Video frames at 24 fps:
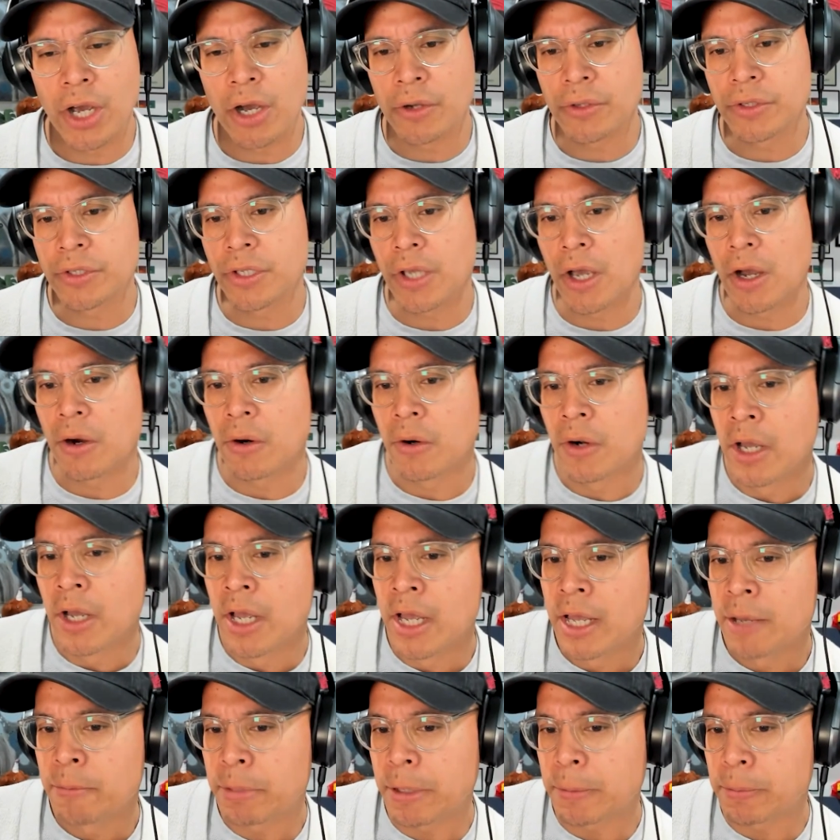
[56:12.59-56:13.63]
so
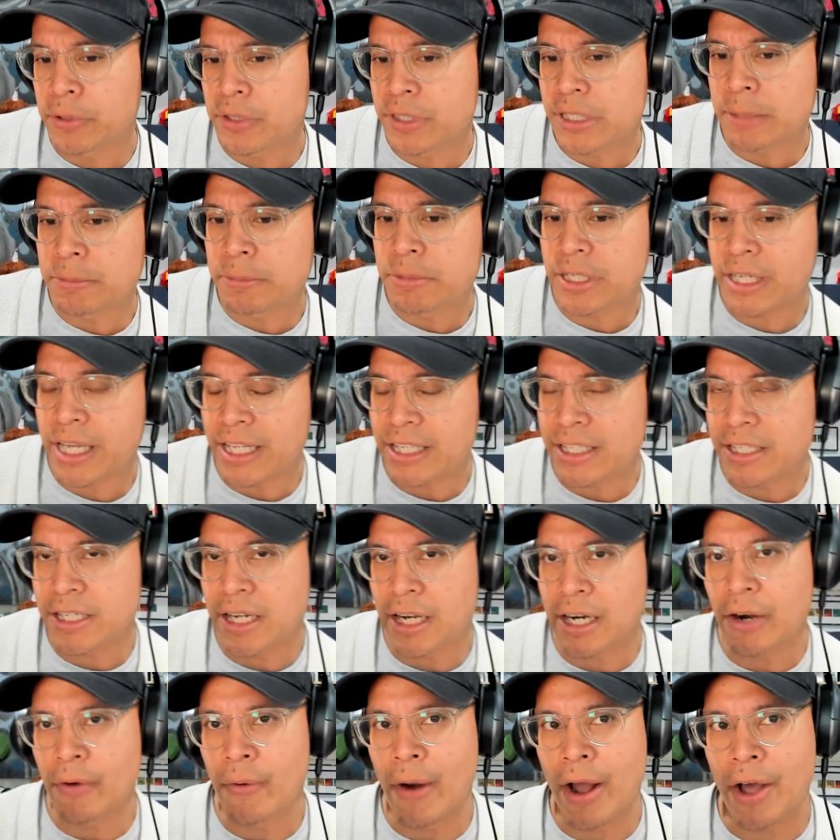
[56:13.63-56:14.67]
people seem to get
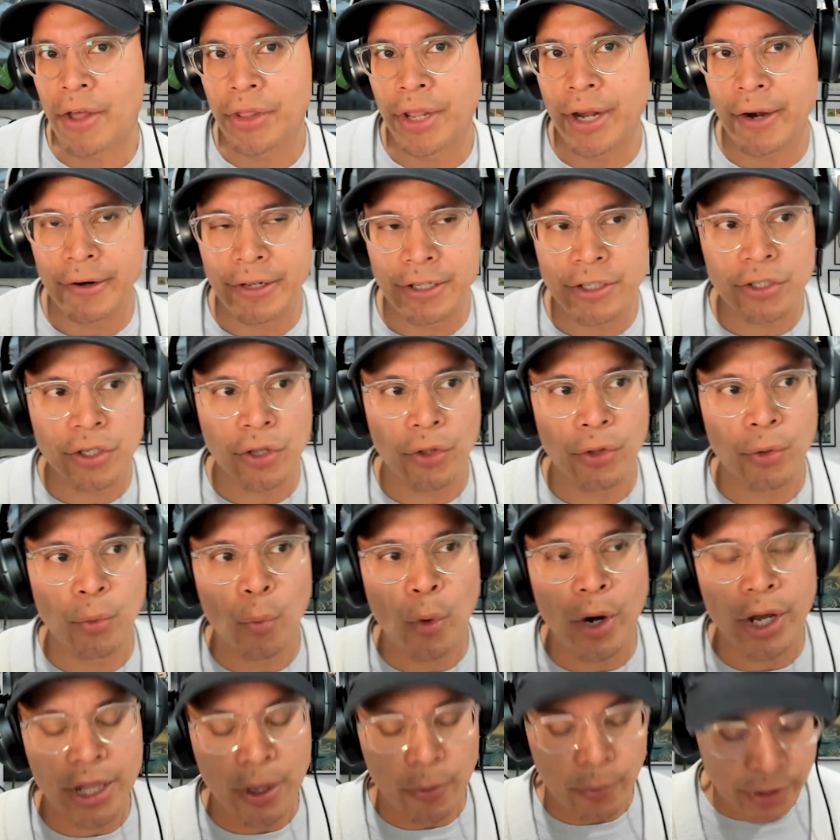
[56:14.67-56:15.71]
stuck around there. And so the
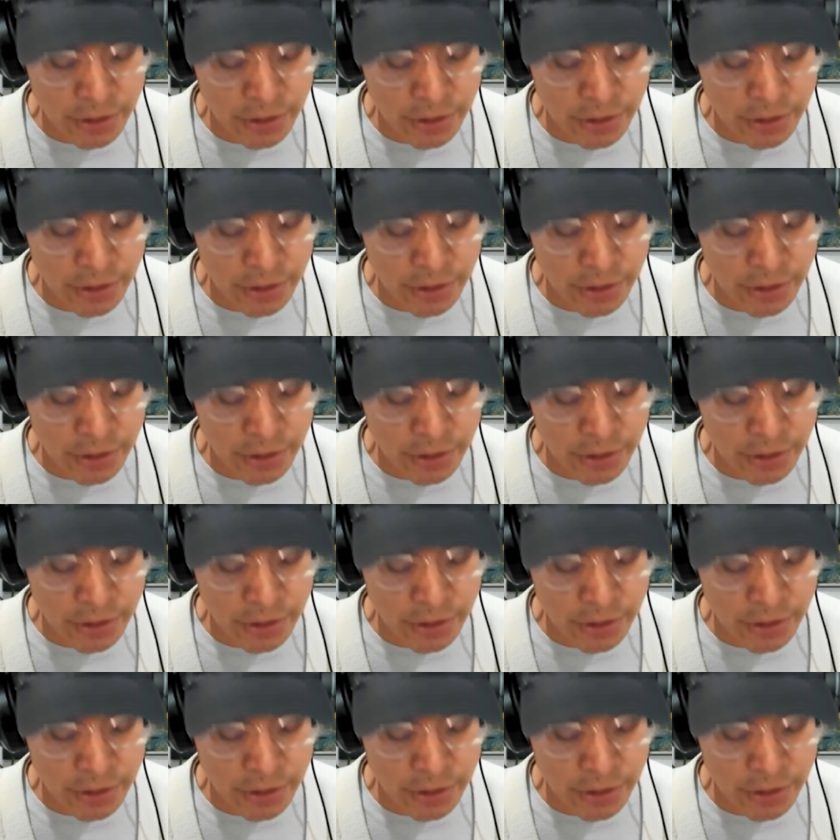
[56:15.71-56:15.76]
way that we